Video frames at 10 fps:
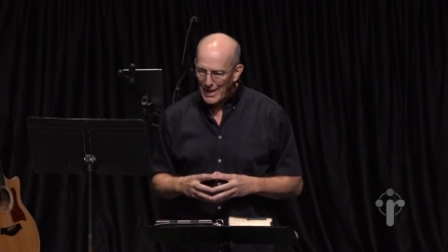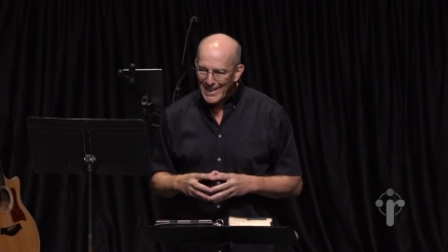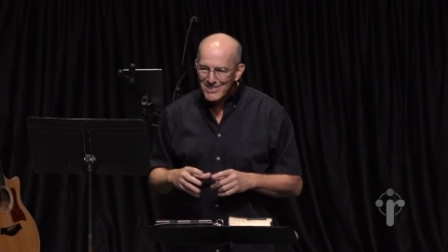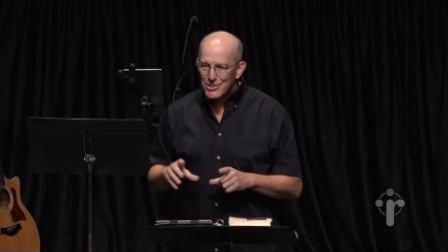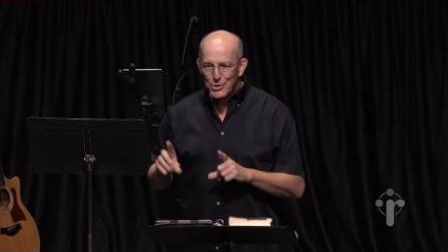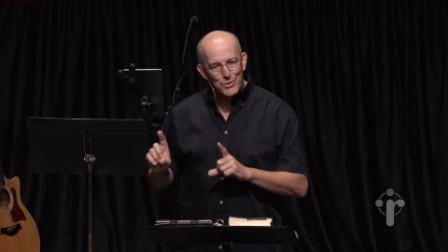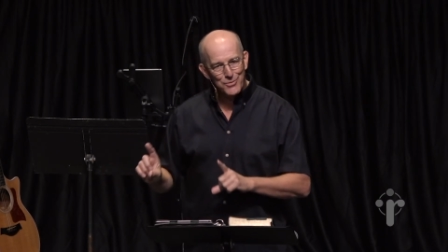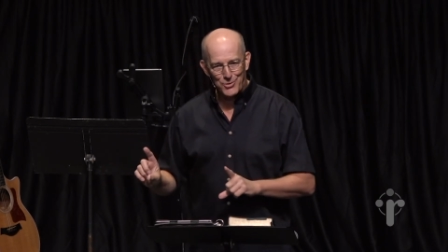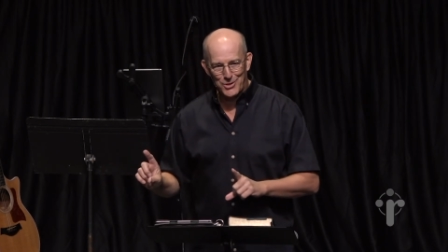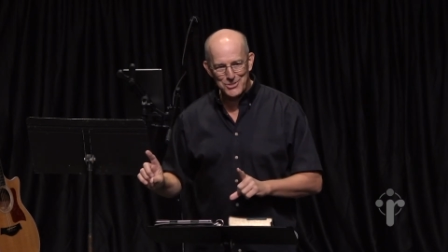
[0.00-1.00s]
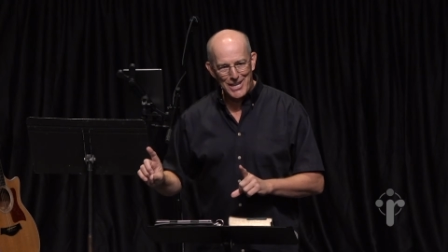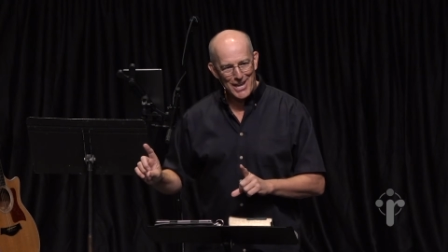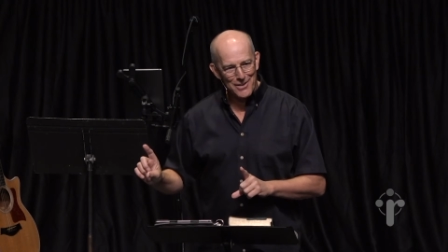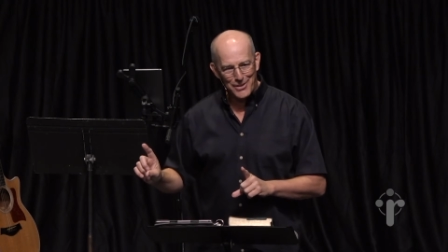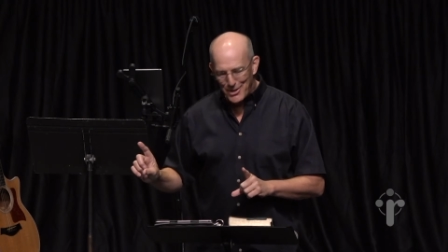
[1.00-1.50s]
And it's good for us to
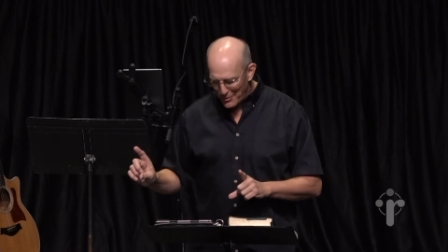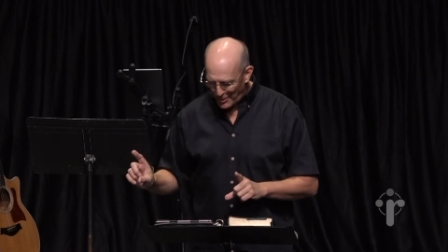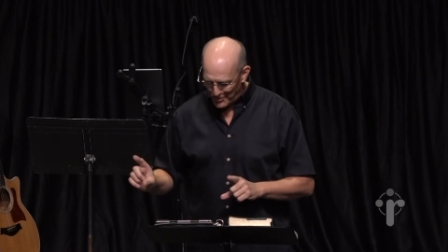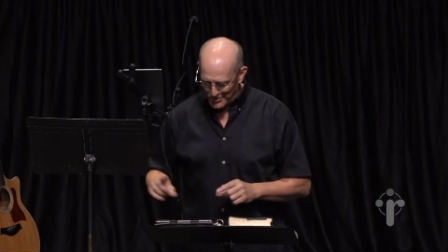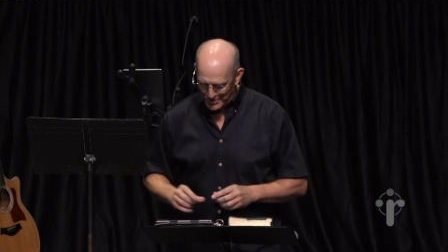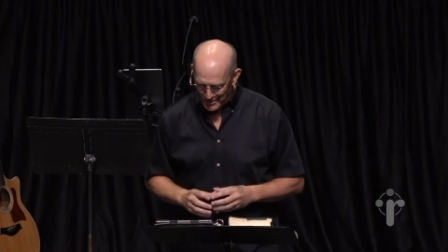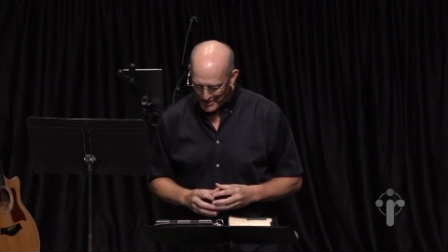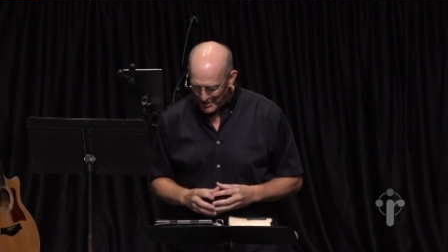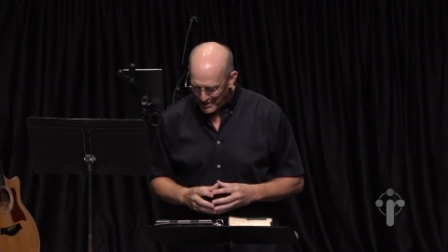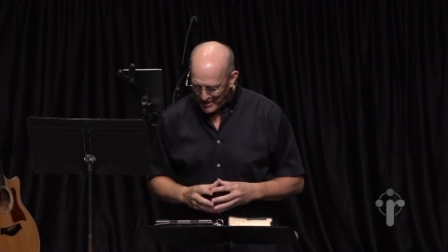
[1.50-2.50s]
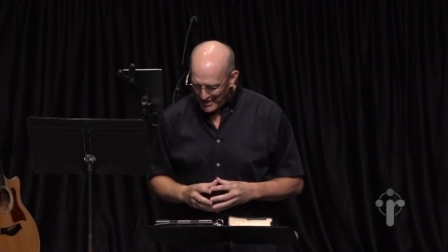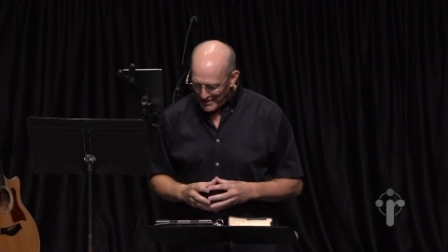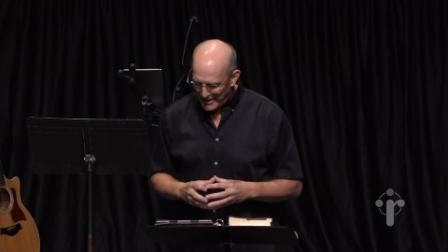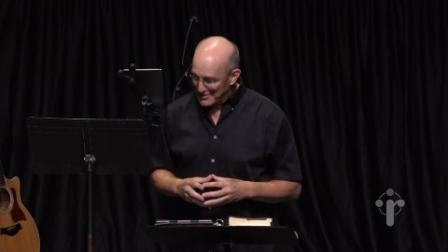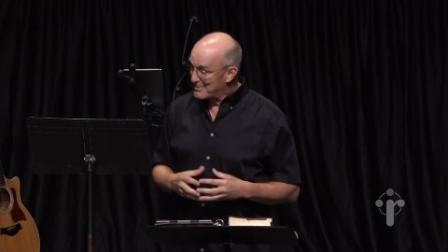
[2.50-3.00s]
have heroes.
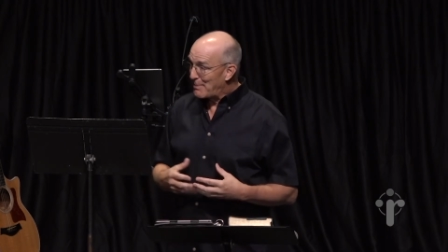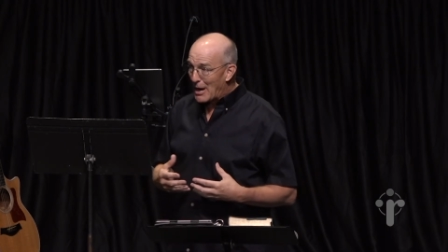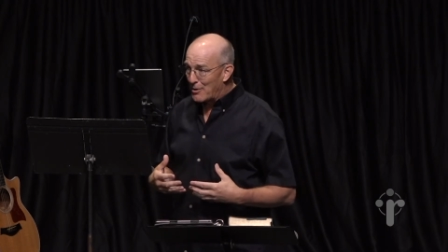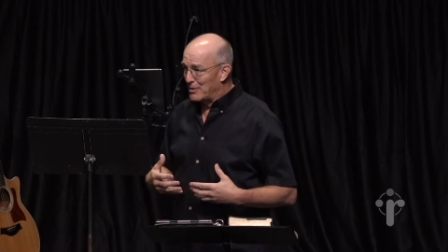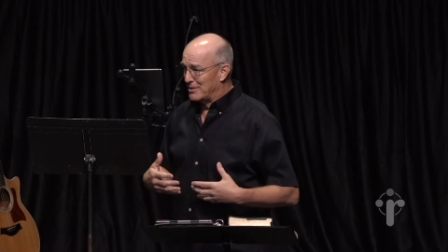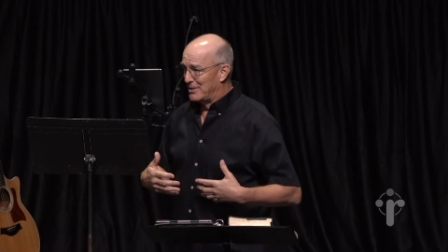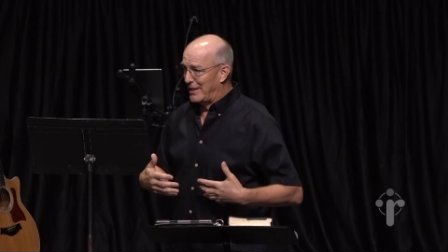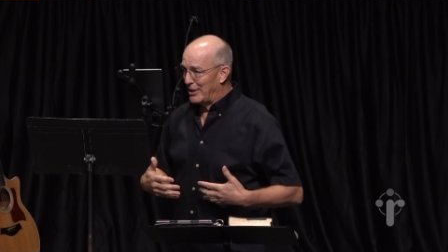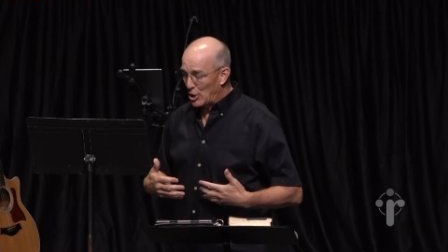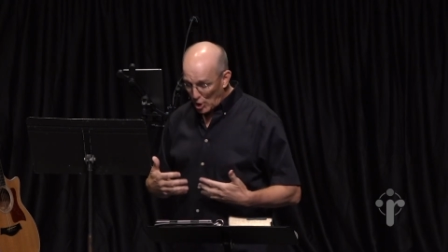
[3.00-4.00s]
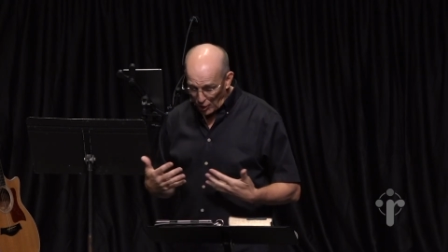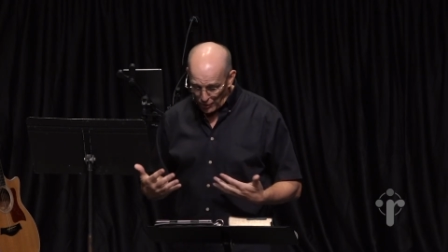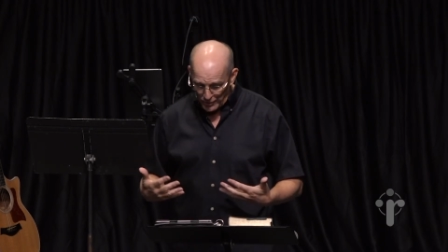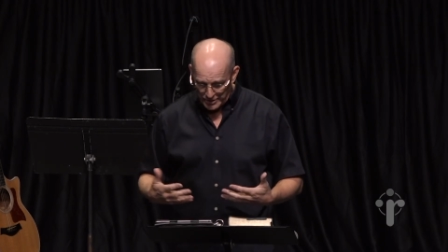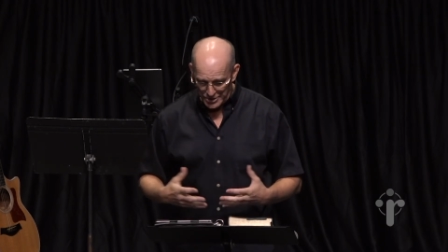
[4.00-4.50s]
They inspire us and they
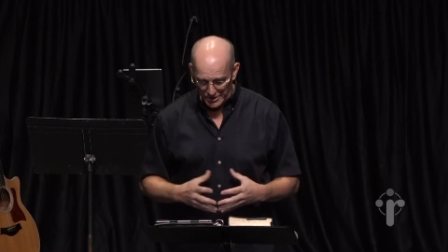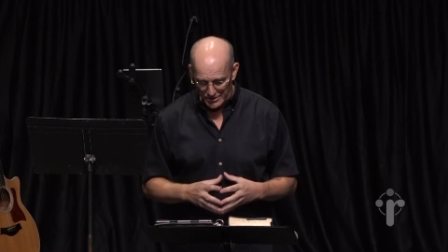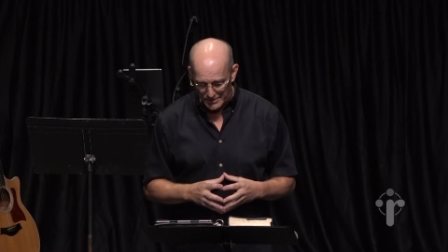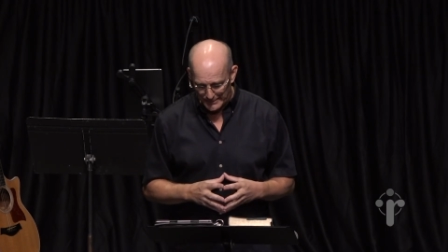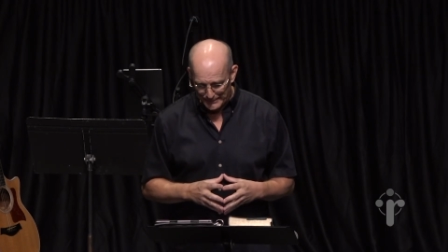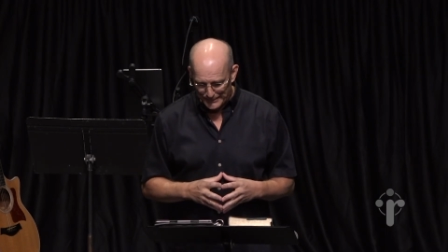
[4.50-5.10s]
encourage us.